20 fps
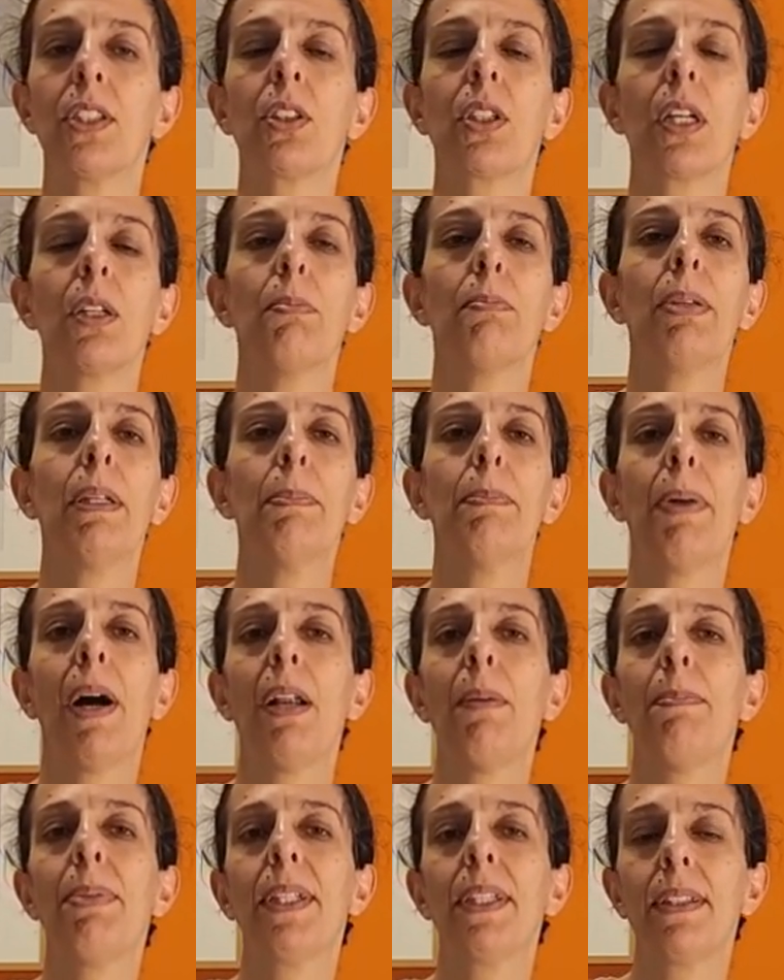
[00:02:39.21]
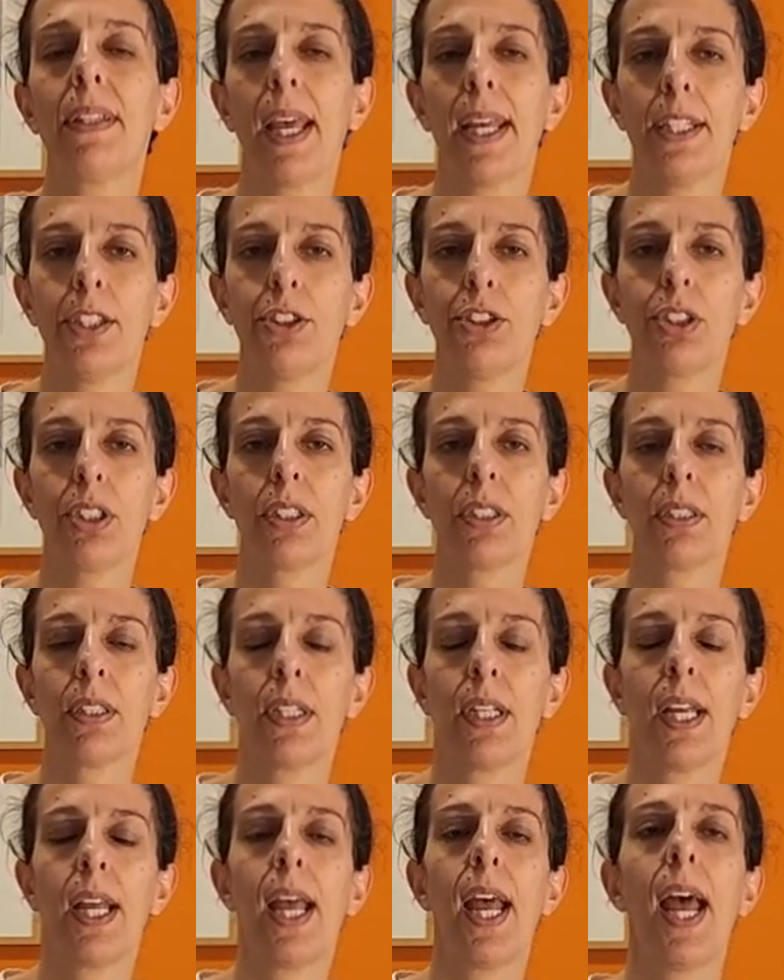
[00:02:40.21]
It can be
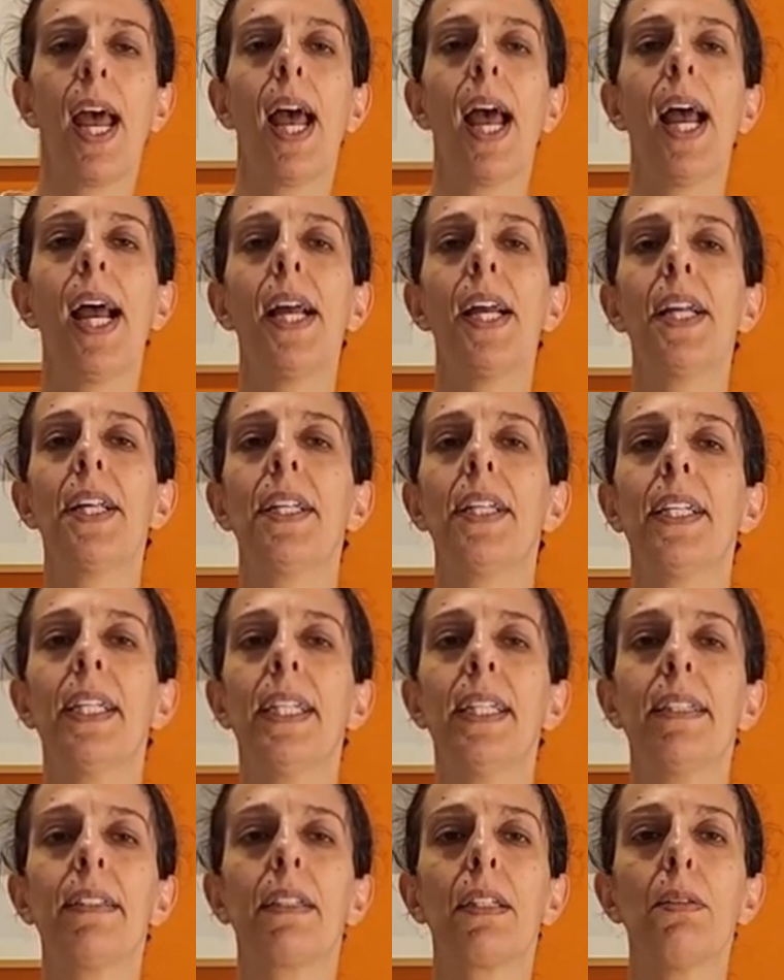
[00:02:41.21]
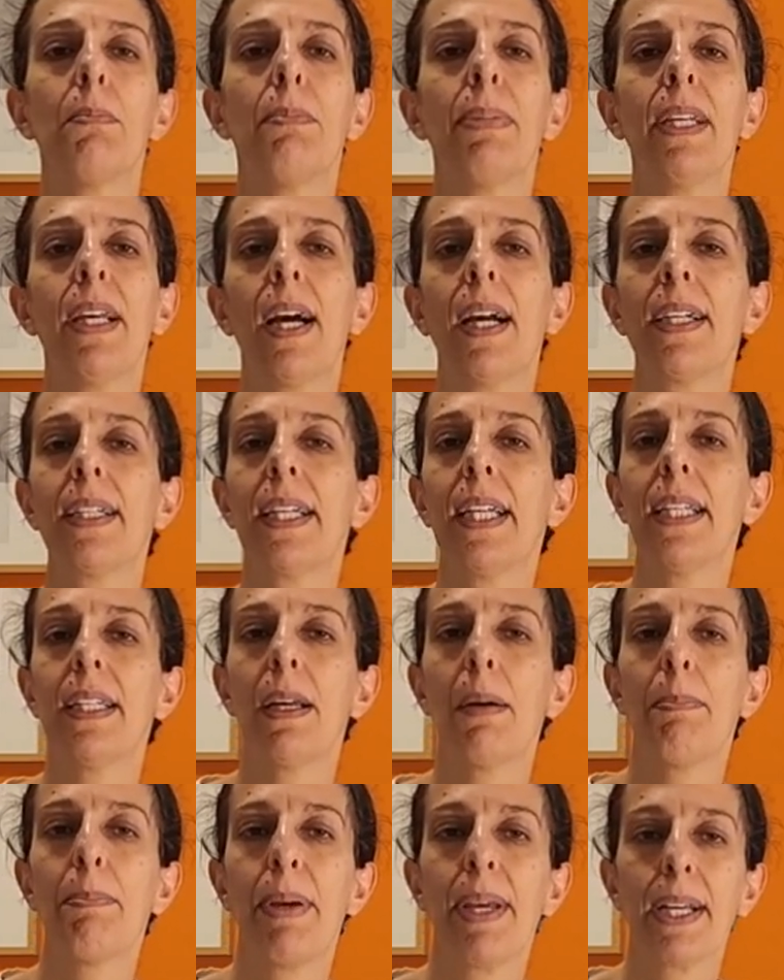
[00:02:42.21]
palpitation and it can be
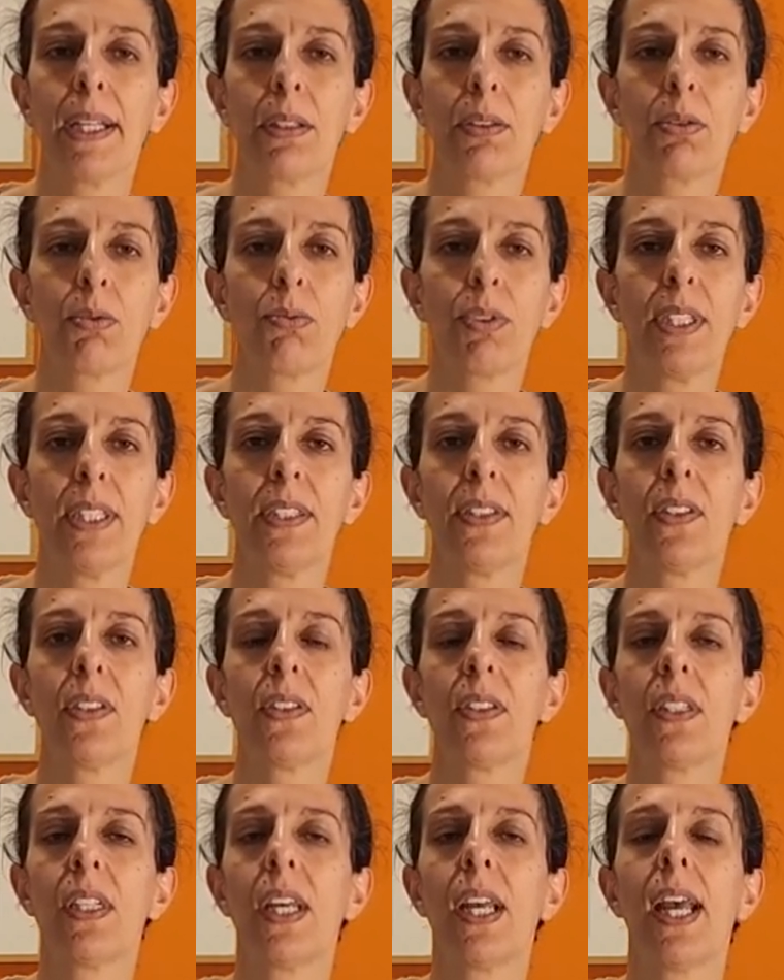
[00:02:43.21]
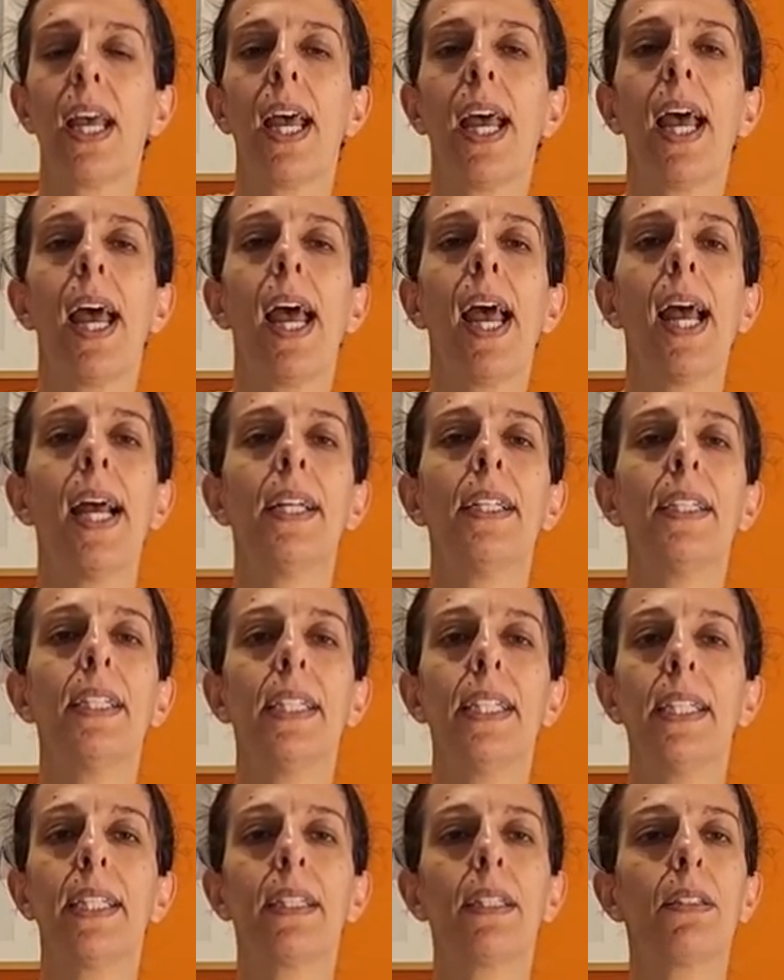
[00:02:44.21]
angina pectoris
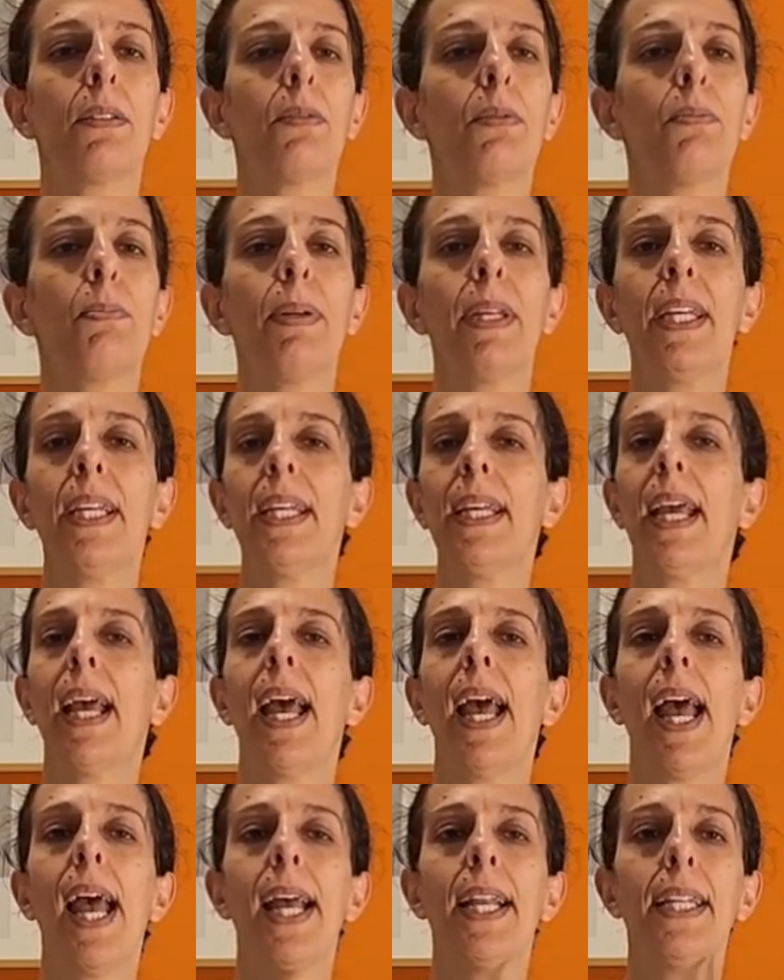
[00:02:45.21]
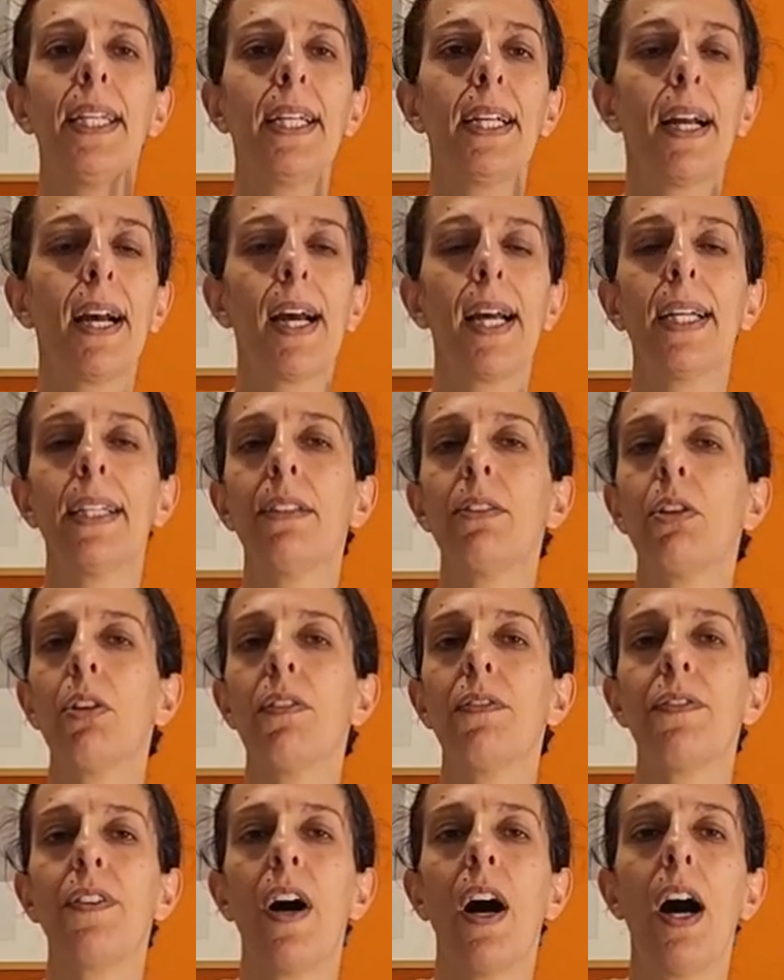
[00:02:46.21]
and it can be any kind
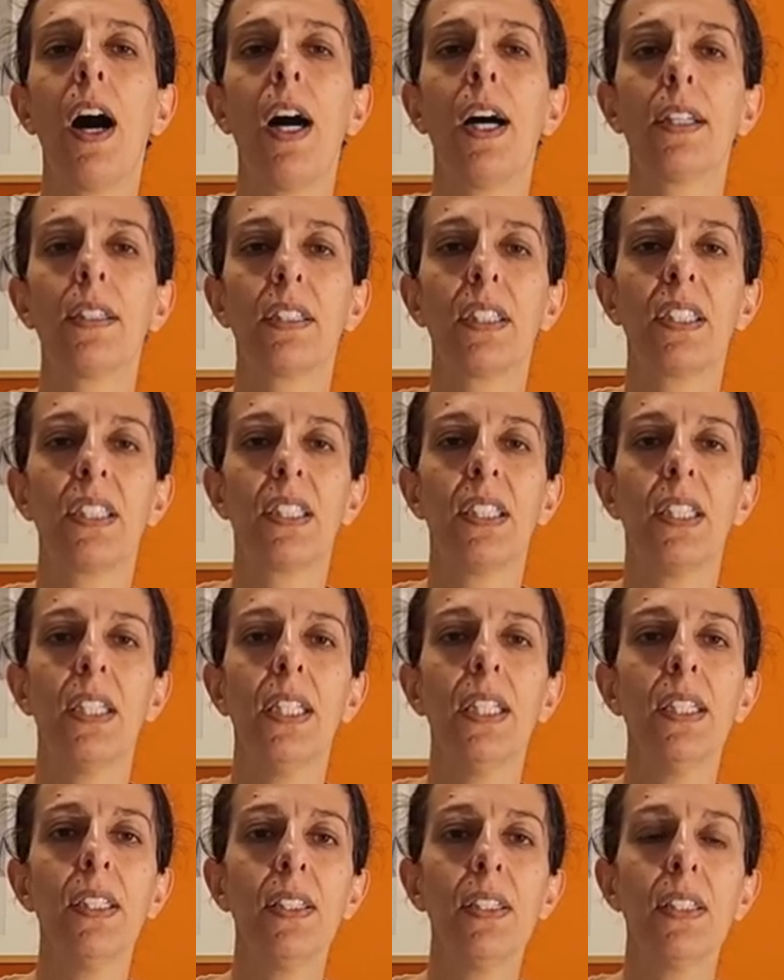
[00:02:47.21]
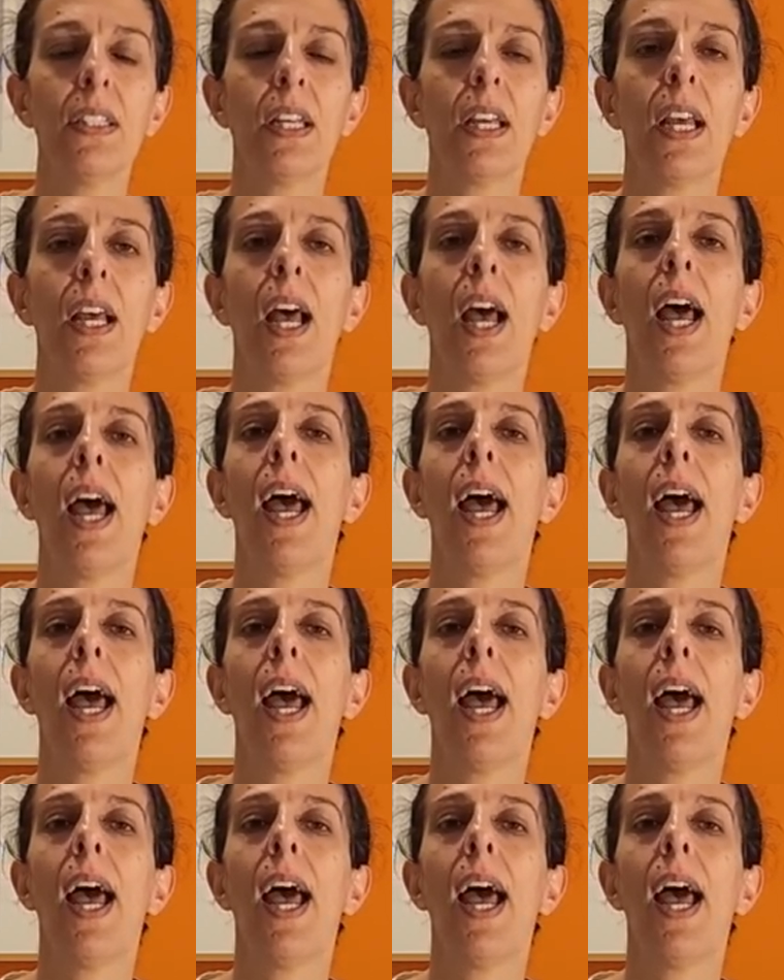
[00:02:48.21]
of heart disease.